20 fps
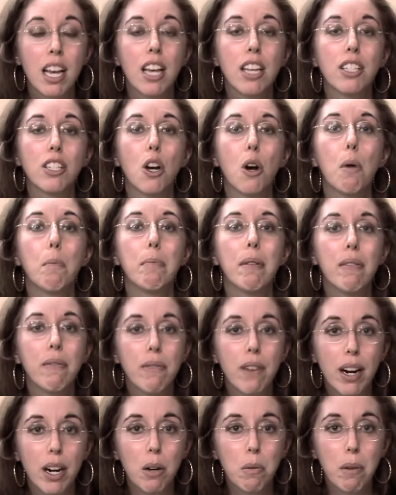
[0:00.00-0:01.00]
So be
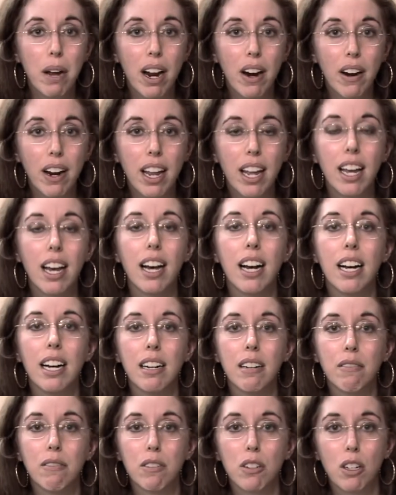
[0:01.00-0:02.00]
very wary
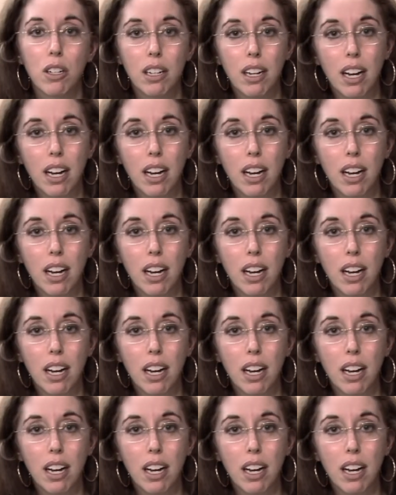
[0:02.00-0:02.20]
of